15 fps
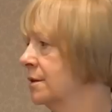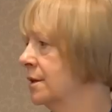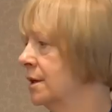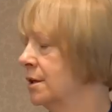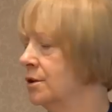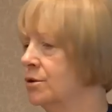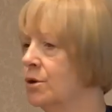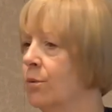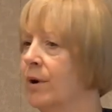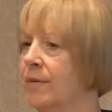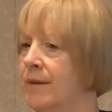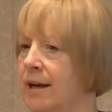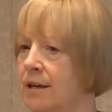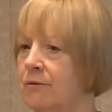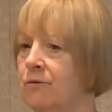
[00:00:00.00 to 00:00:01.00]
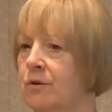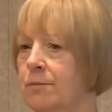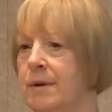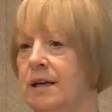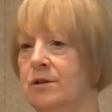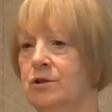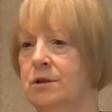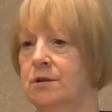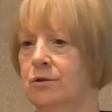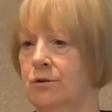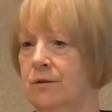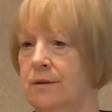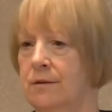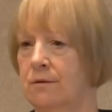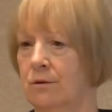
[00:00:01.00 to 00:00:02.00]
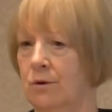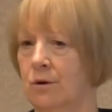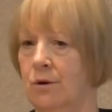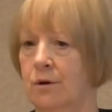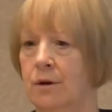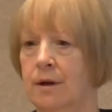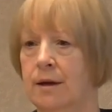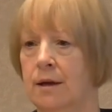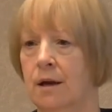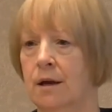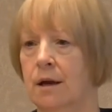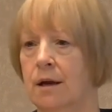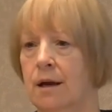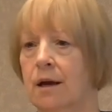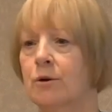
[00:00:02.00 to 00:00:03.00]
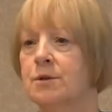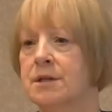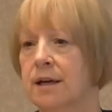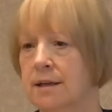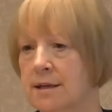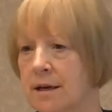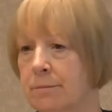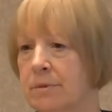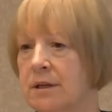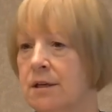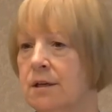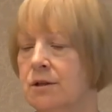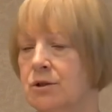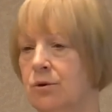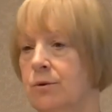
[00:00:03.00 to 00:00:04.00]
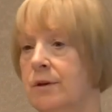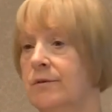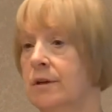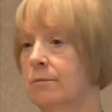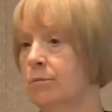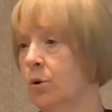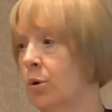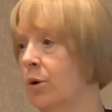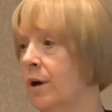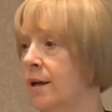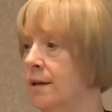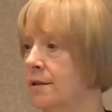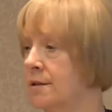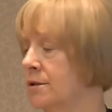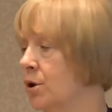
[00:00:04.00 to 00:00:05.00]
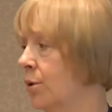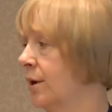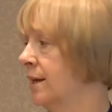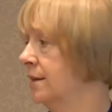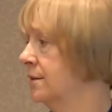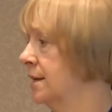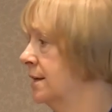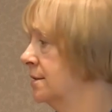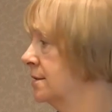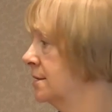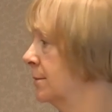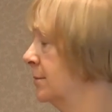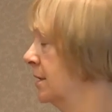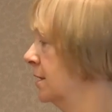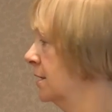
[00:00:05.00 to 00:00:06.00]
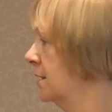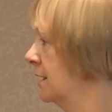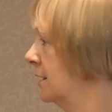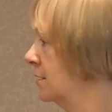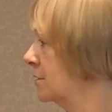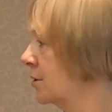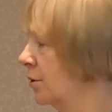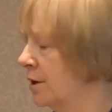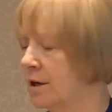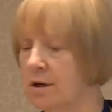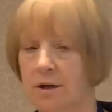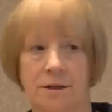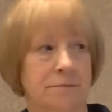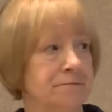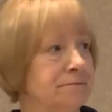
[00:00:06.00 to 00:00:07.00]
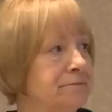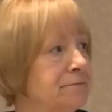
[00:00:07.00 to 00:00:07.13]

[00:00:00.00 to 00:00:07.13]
that you don't want that information or outside companies or even employees knowing that something like that is going on.